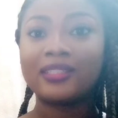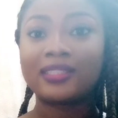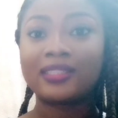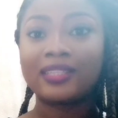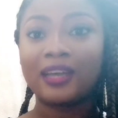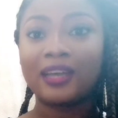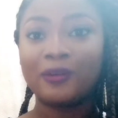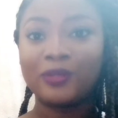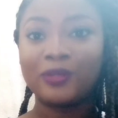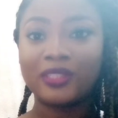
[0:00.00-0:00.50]

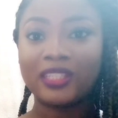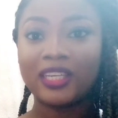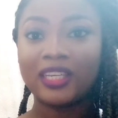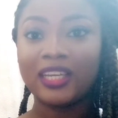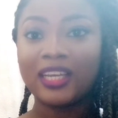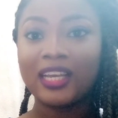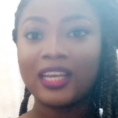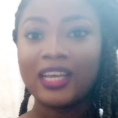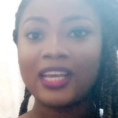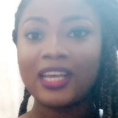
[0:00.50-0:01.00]
sound.
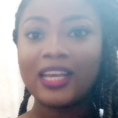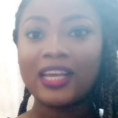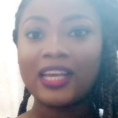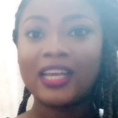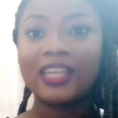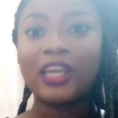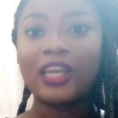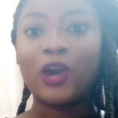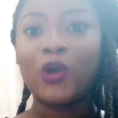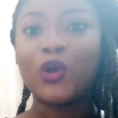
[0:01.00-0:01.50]

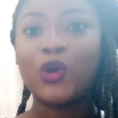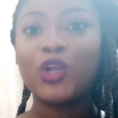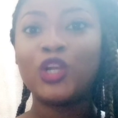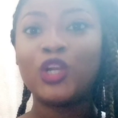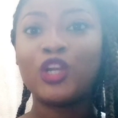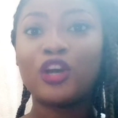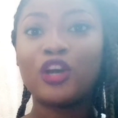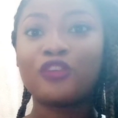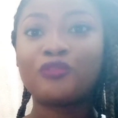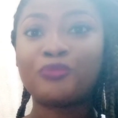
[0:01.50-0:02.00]
Now, a
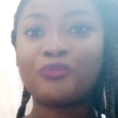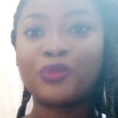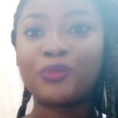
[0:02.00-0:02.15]
lot of